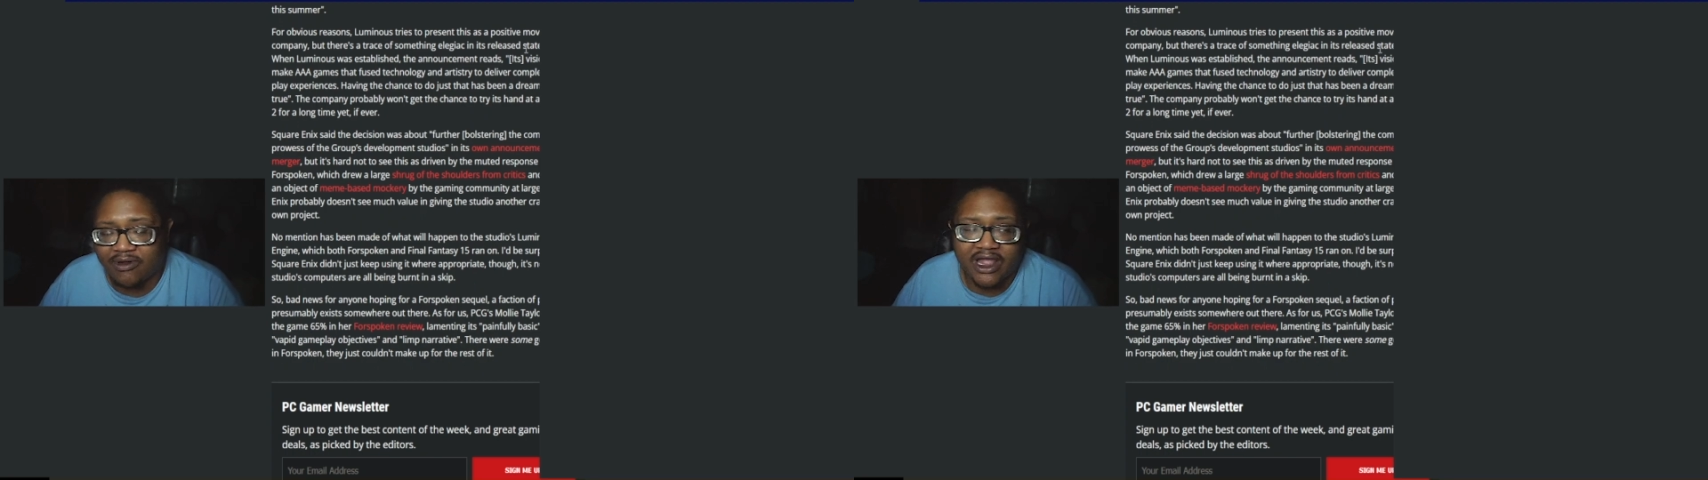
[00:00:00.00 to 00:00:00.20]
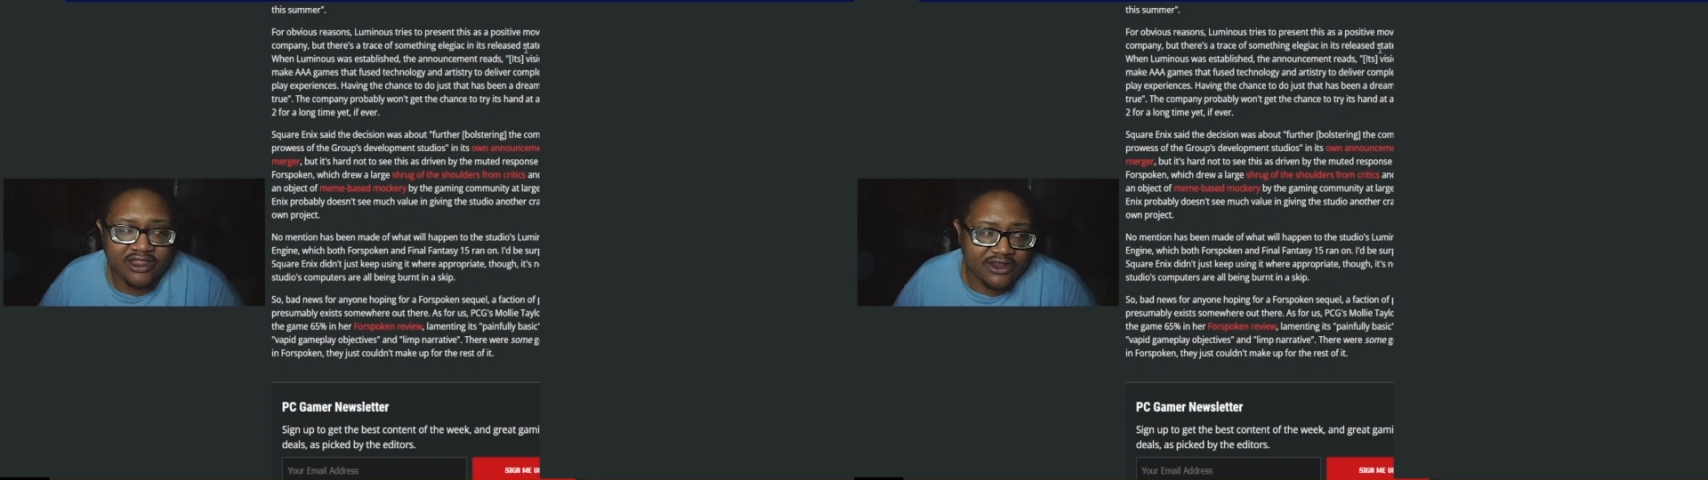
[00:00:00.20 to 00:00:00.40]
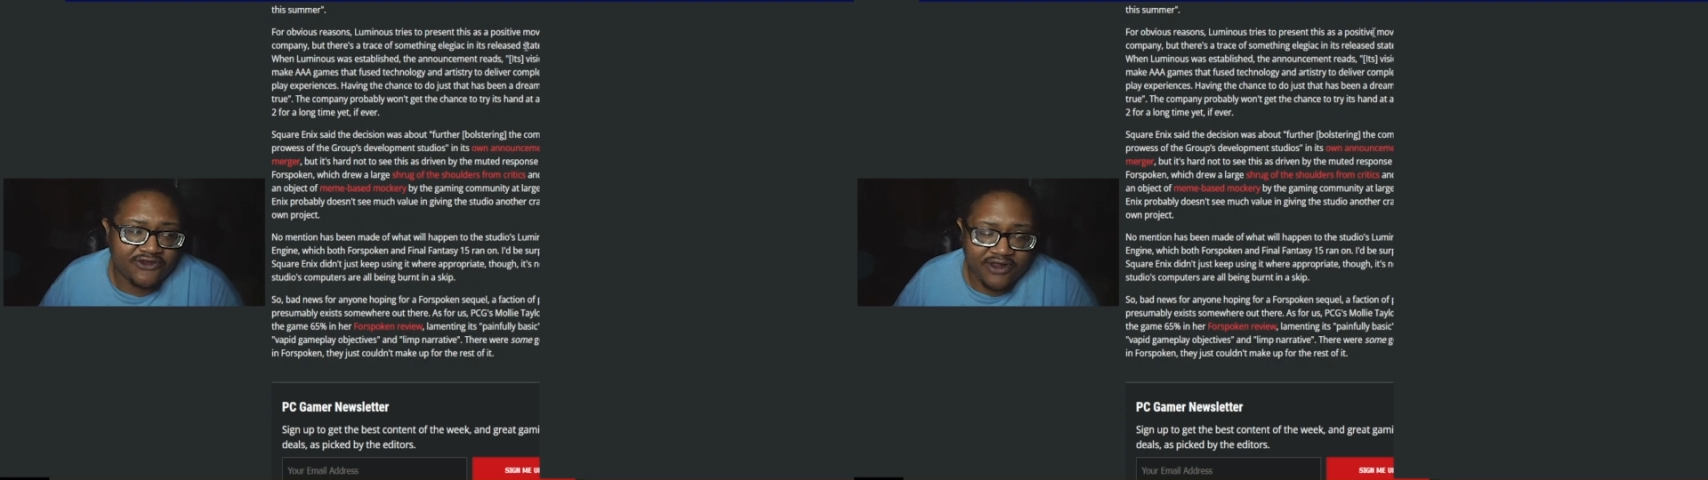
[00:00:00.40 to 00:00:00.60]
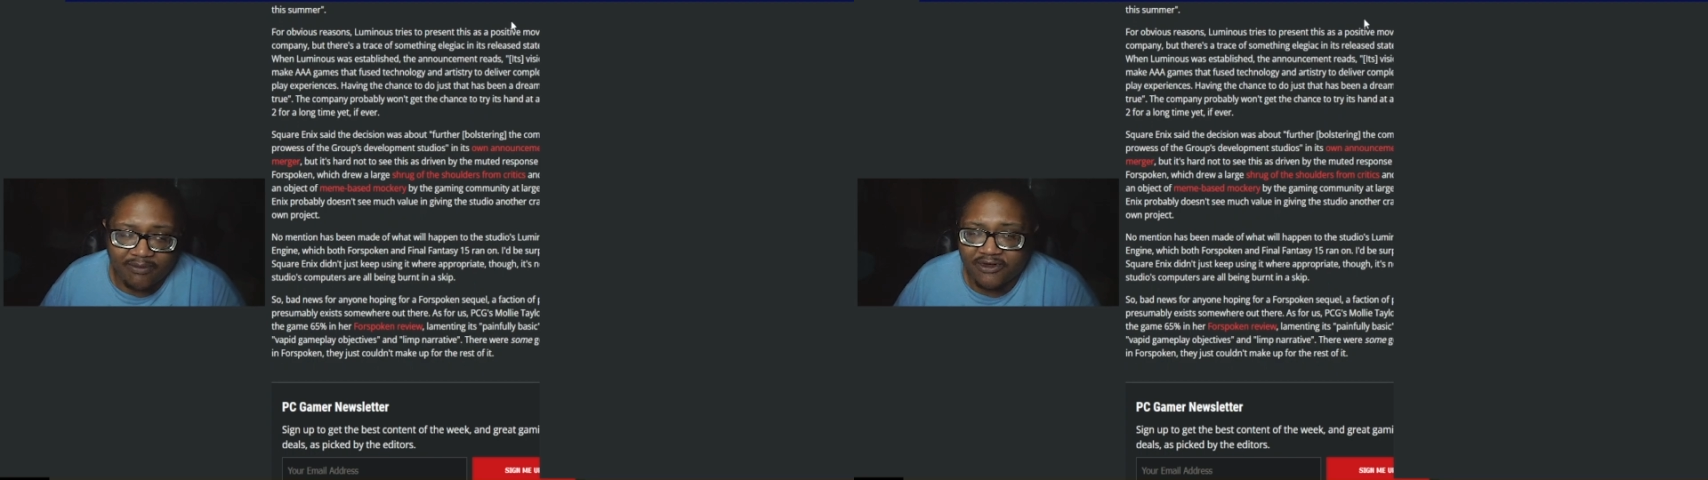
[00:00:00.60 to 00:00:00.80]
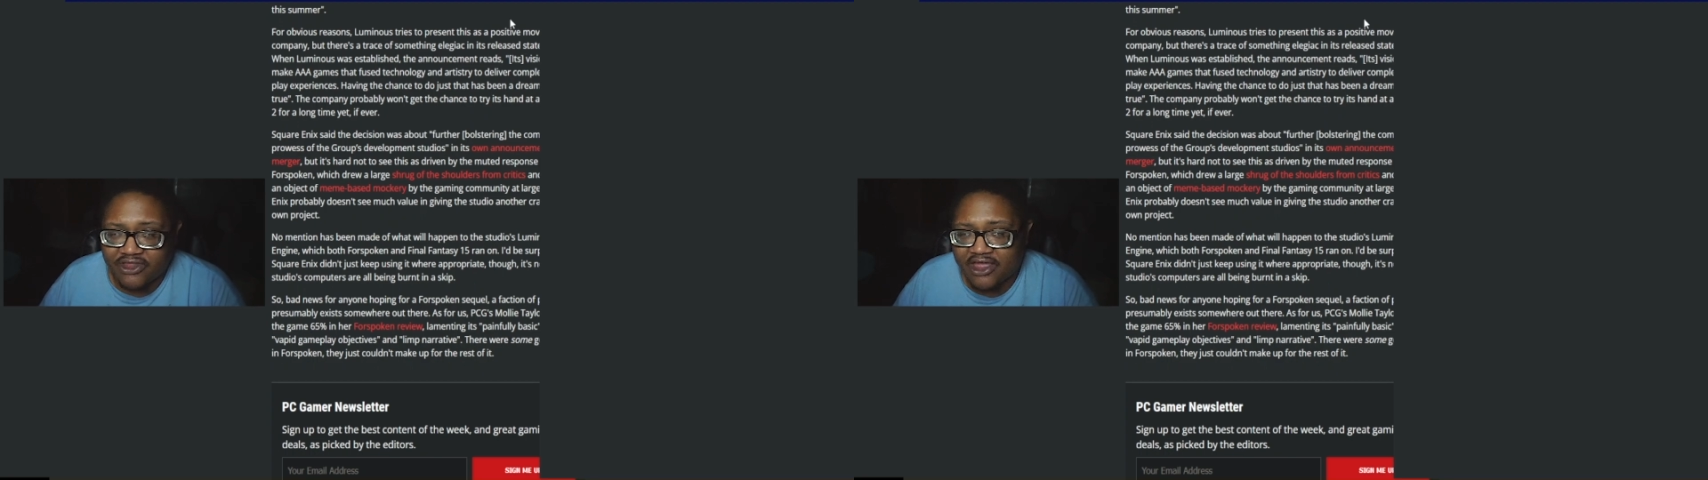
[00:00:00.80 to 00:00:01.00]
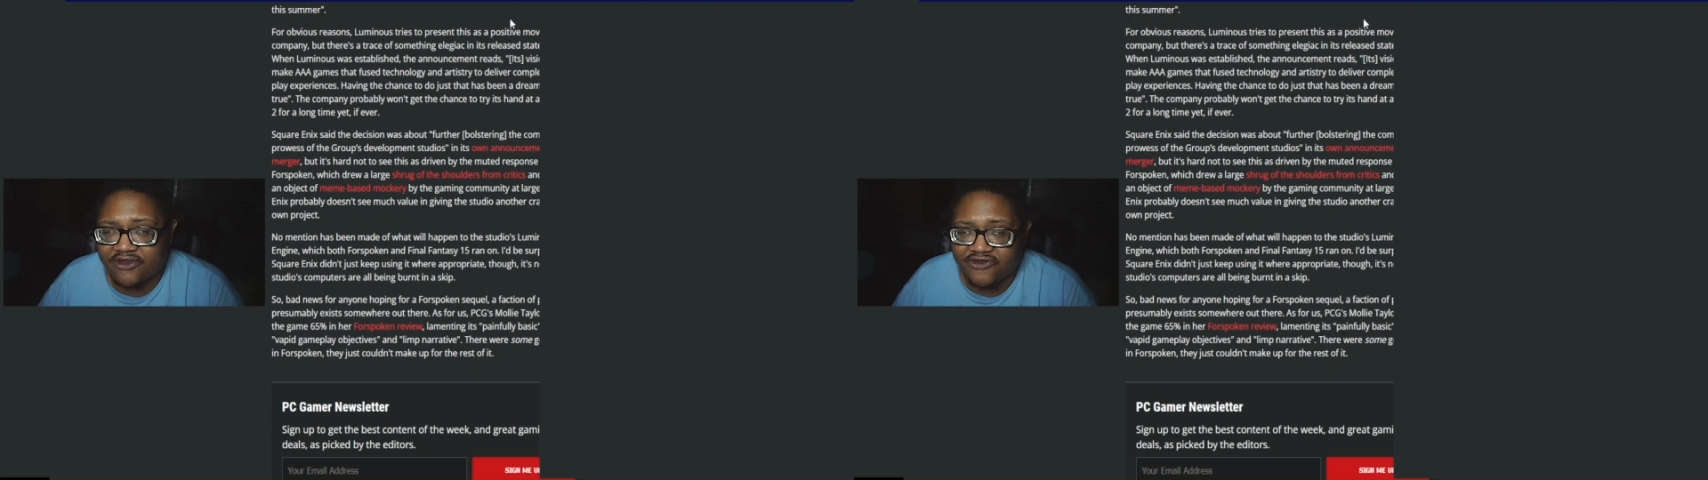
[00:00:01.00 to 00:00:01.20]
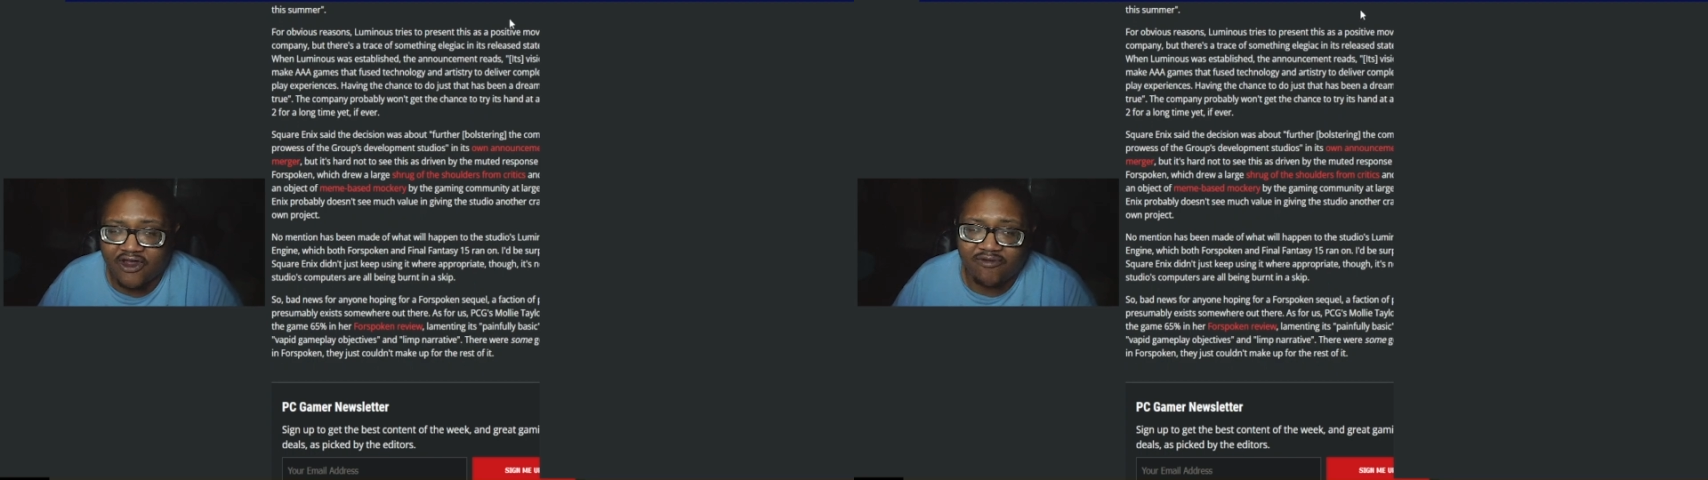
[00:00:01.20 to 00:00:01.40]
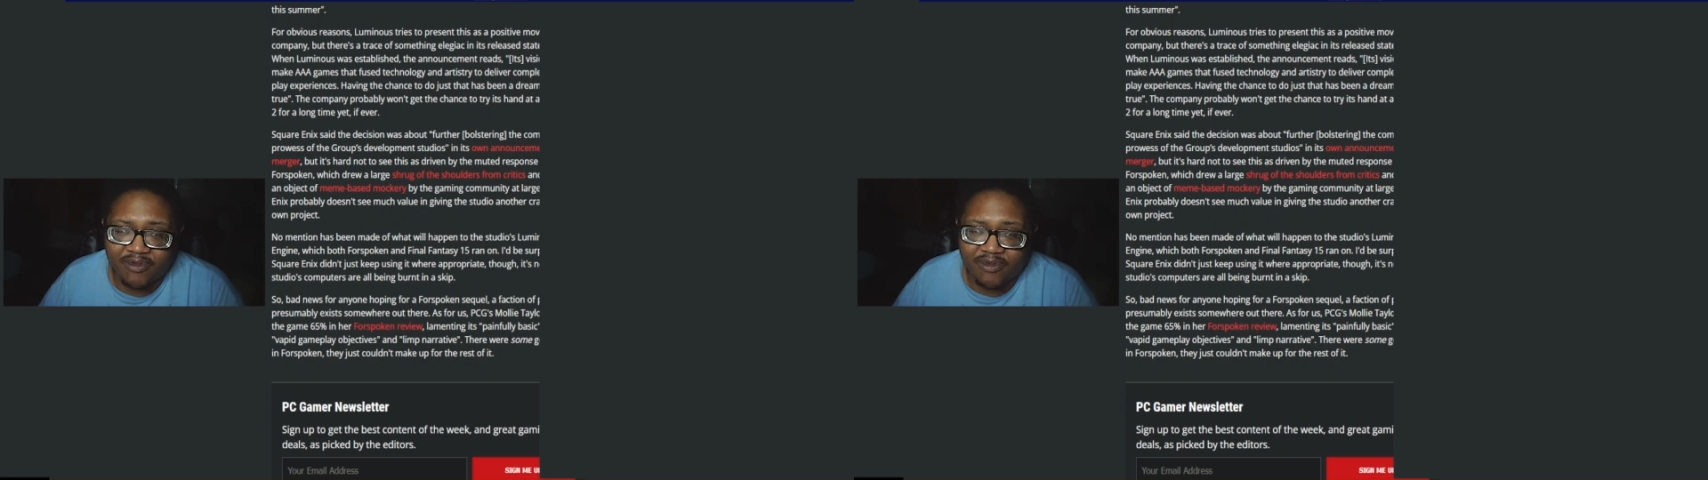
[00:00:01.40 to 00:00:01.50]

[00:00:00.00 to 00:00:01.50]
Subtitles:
you have to discover that yourself,